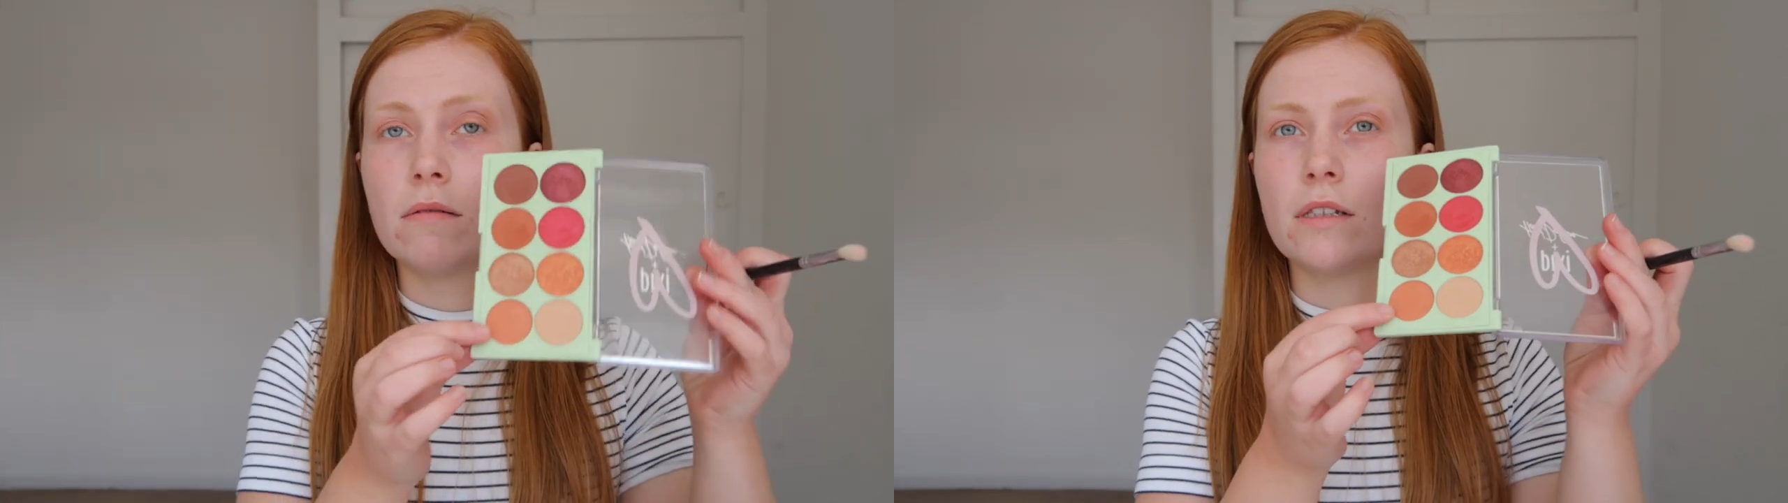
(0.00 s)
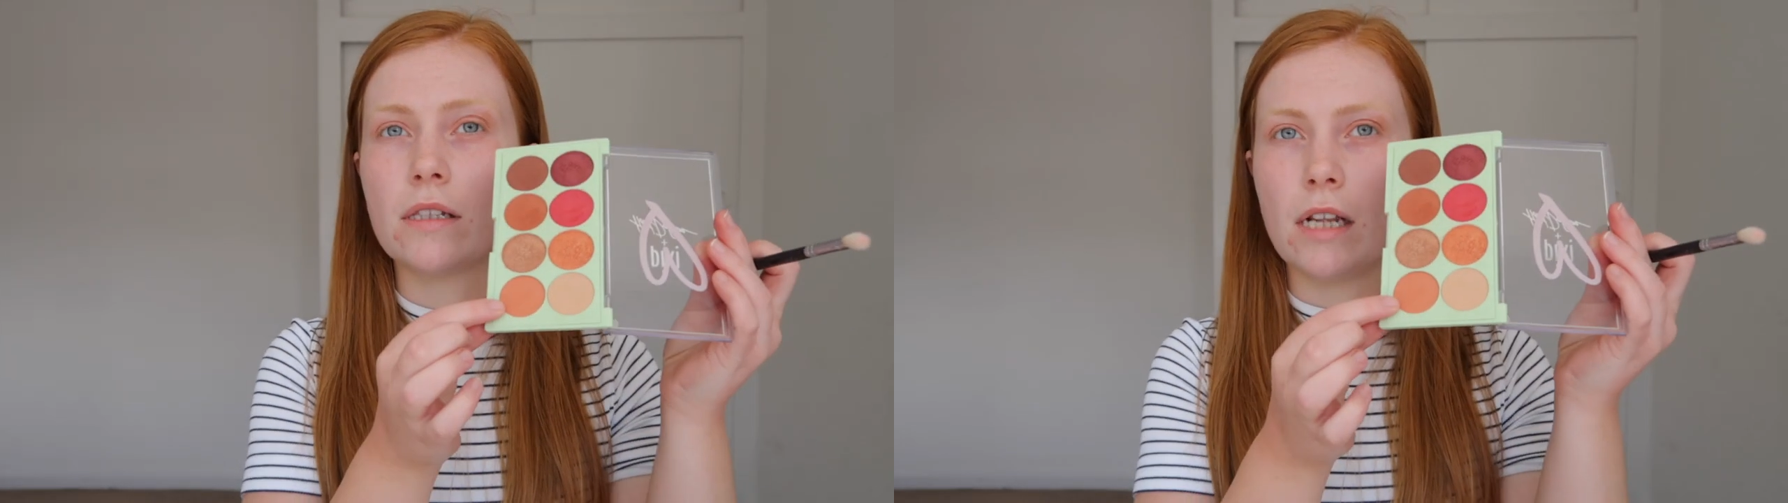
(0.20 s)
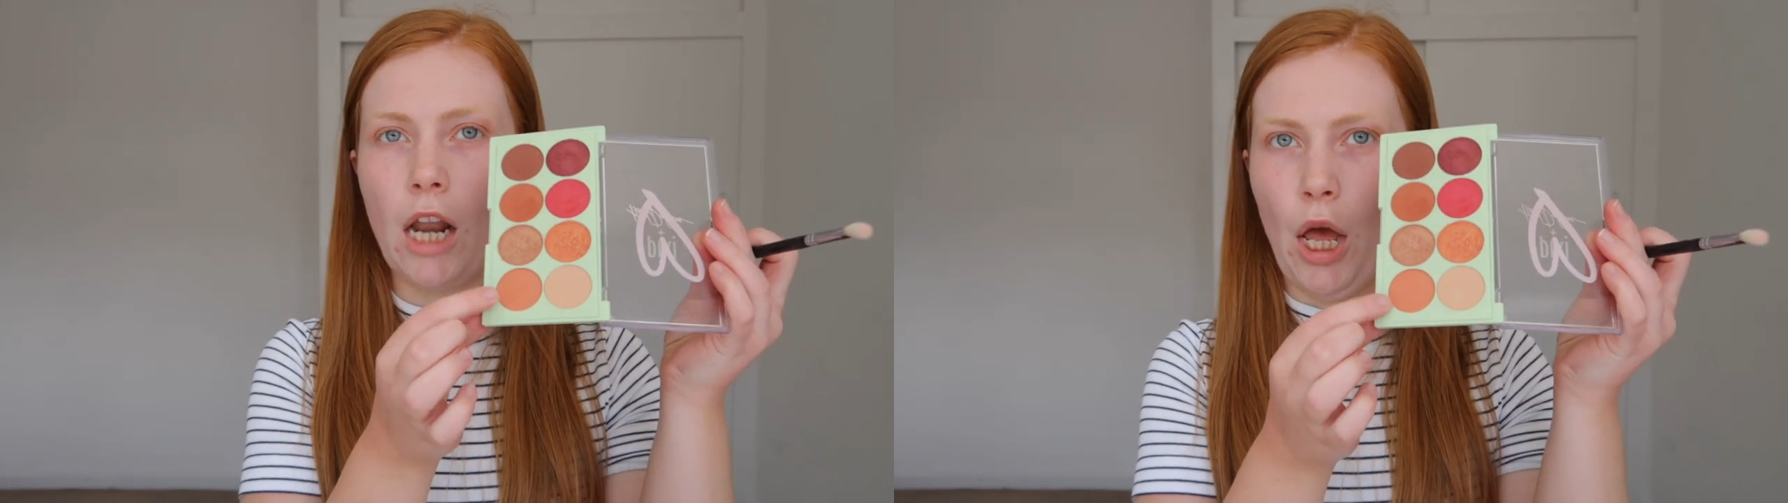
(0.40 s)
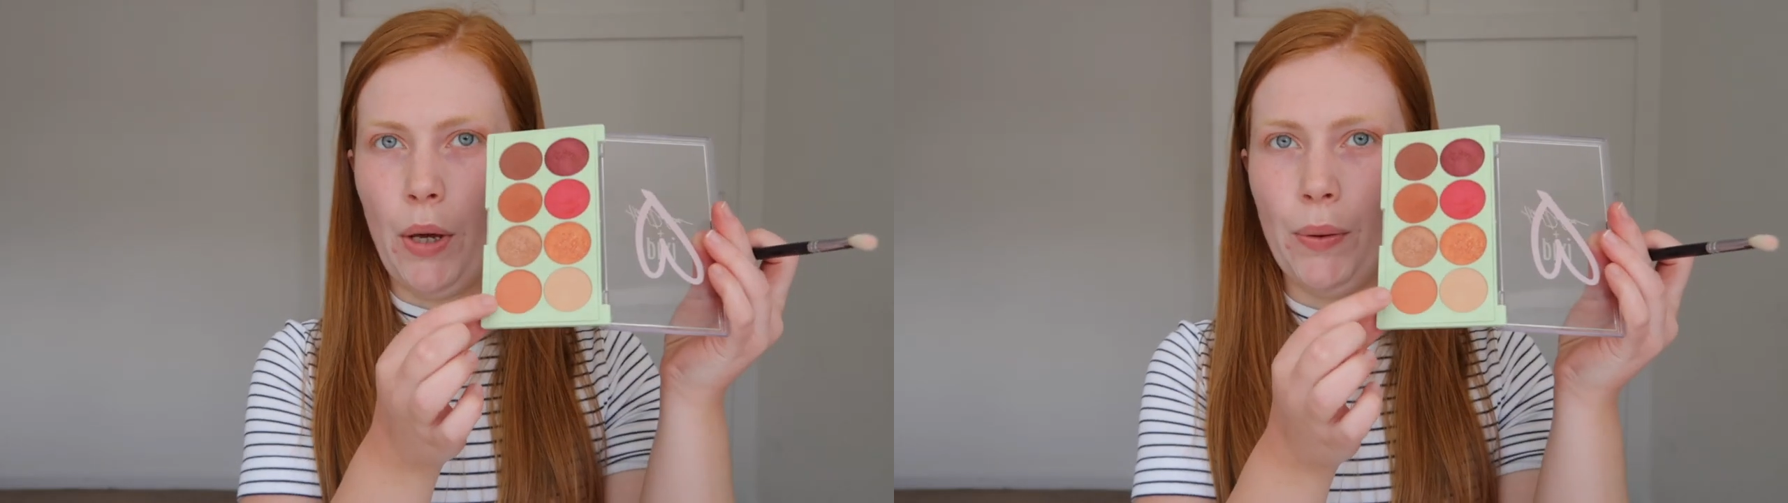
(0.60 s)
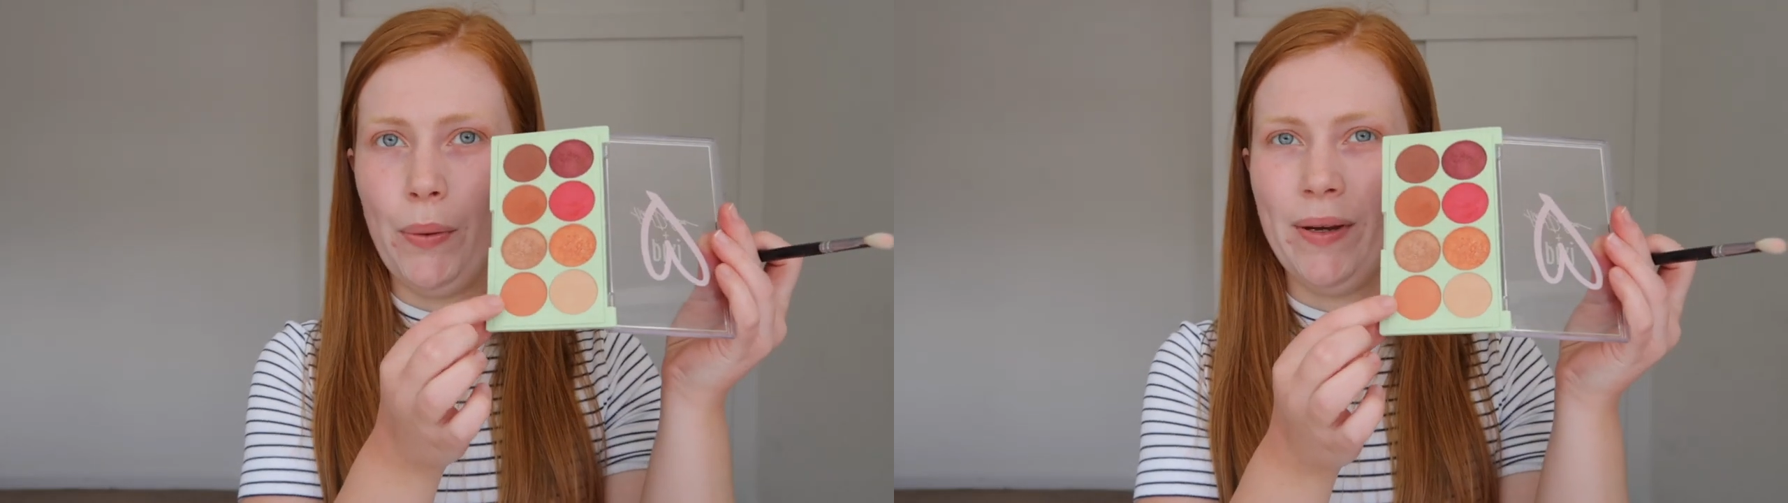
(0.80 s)

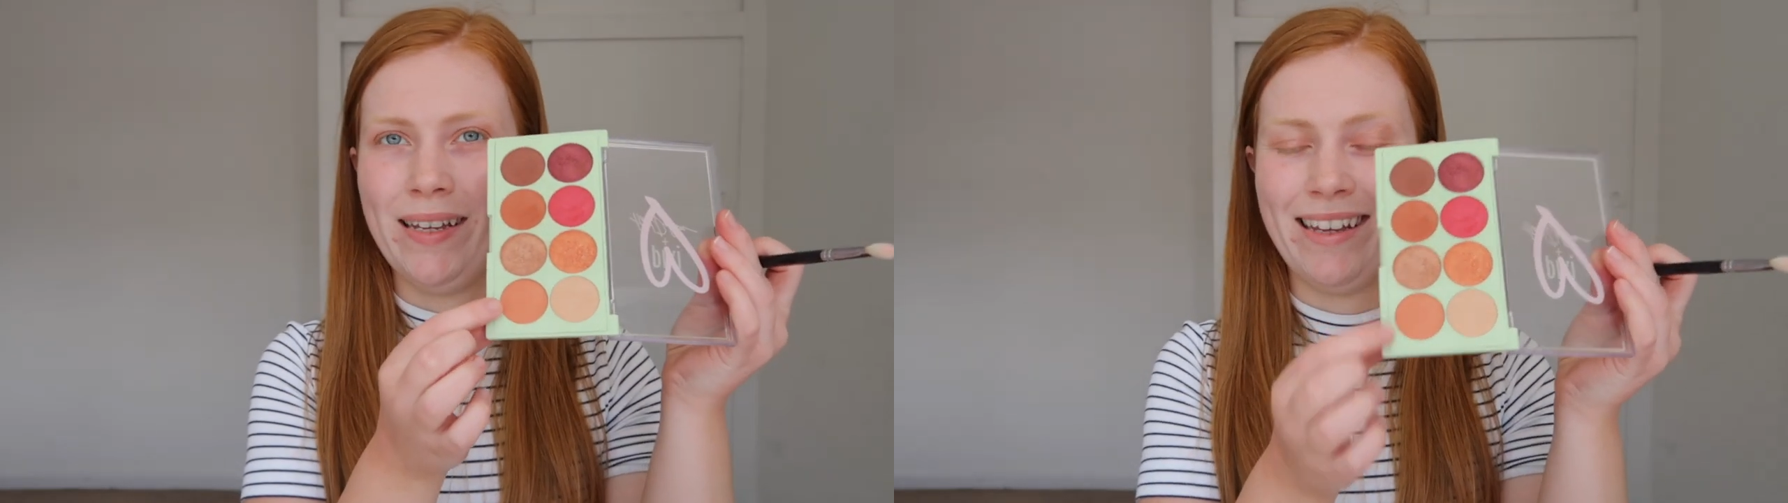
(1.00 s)
slow